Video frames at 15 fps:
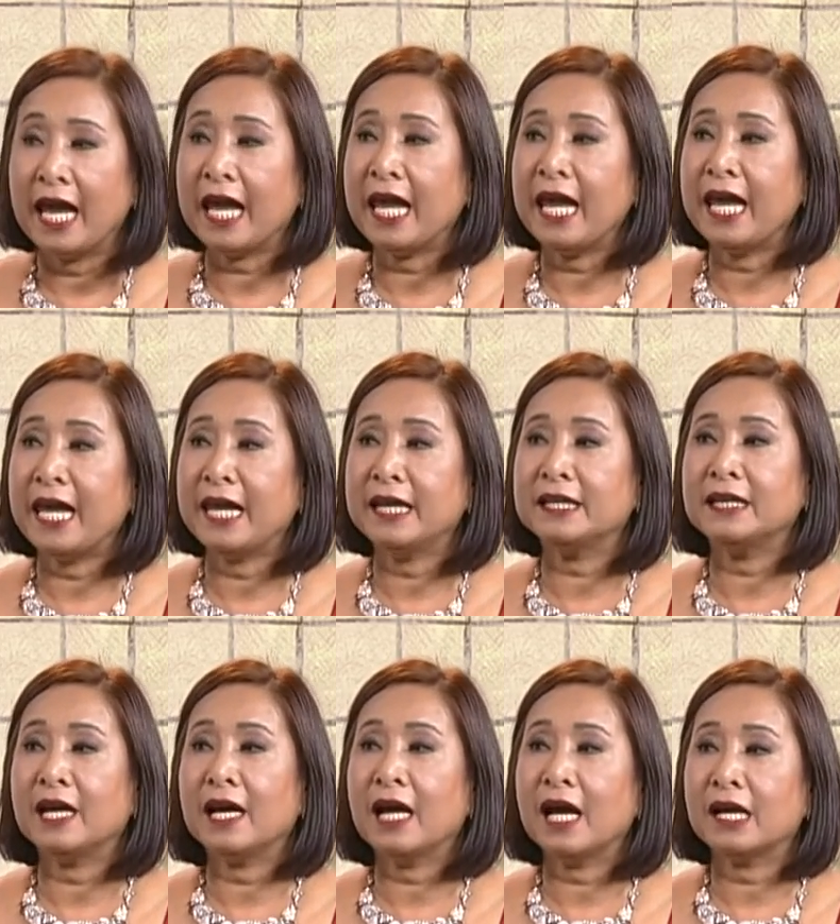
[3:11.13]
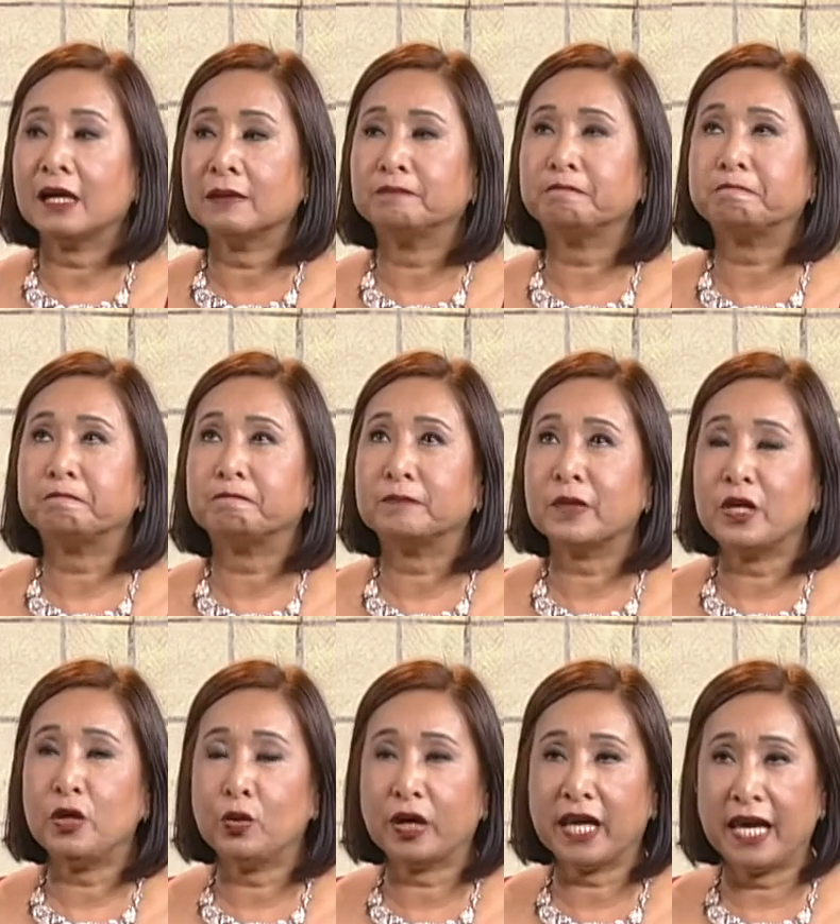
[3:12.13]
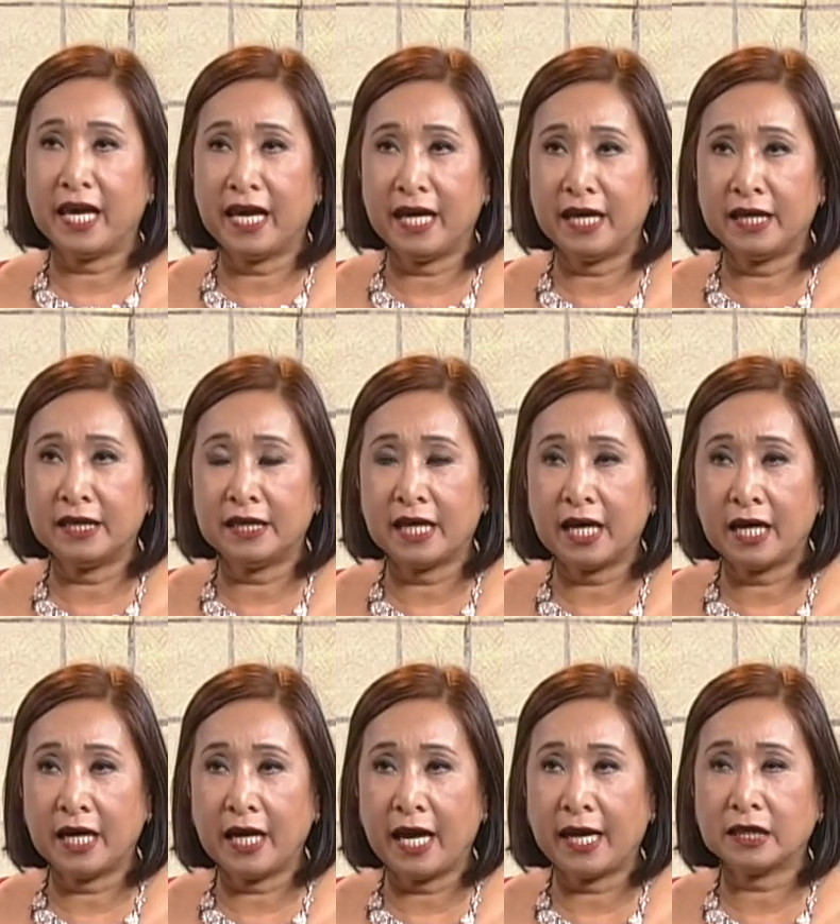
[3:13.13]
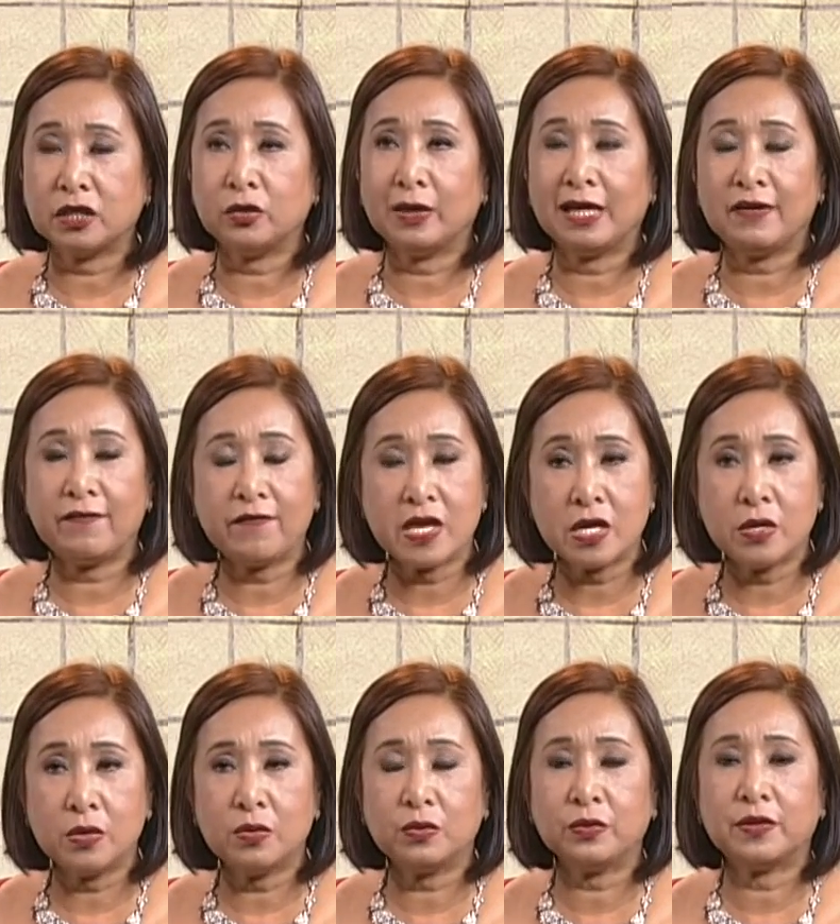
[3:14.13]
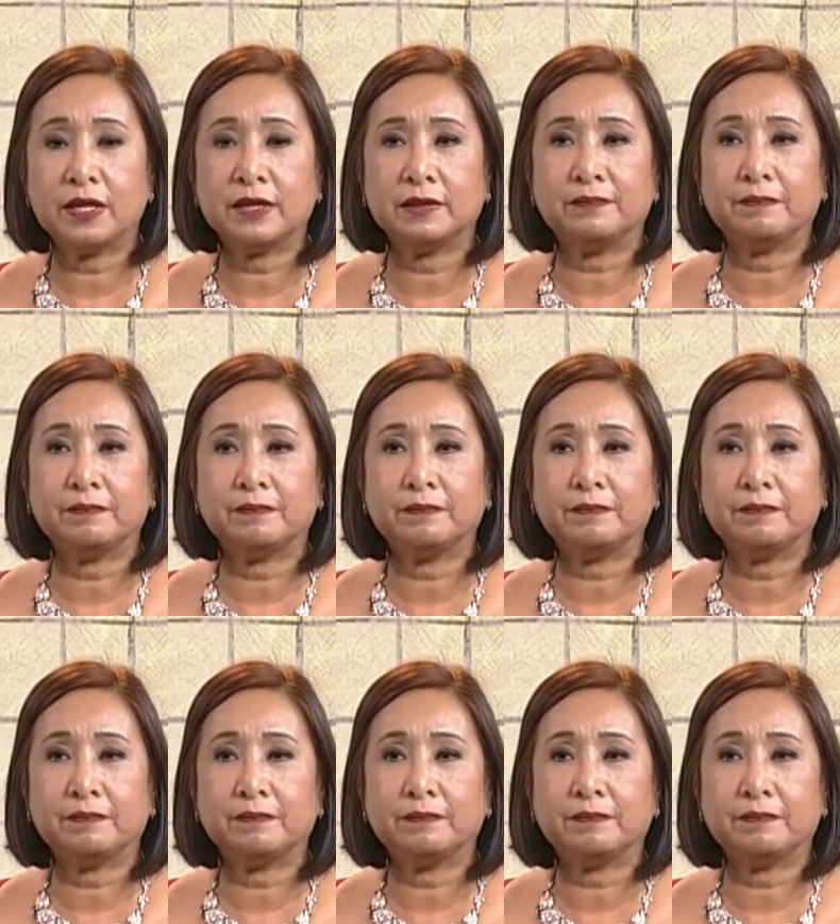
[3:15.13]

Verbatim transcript: and uh, you can actually view the